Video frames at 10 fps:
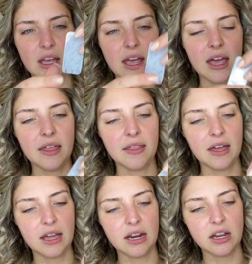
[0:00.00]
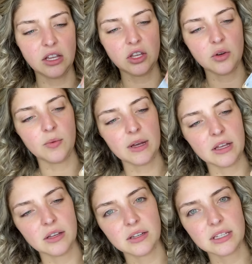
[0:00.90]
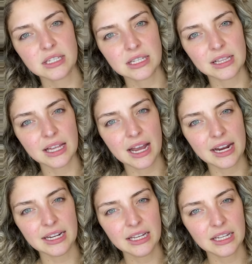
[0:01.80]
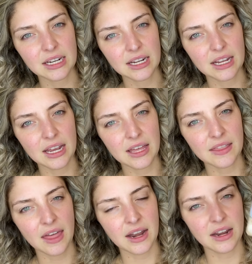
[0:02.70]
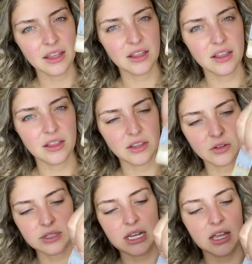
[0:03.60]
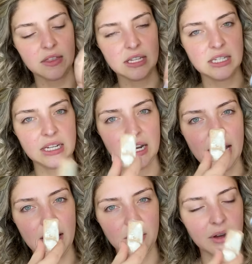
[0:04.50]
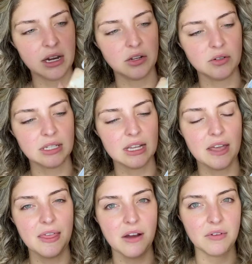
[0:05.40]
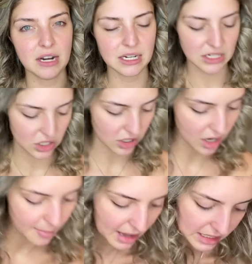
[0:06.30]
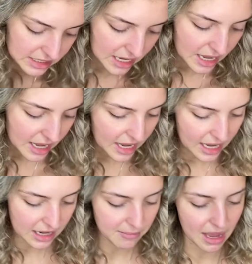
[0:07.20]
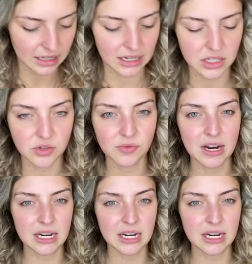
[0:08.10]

And then you will slide it, and then you'll take this tin out and you'll slide that right into your compact, and it magnets right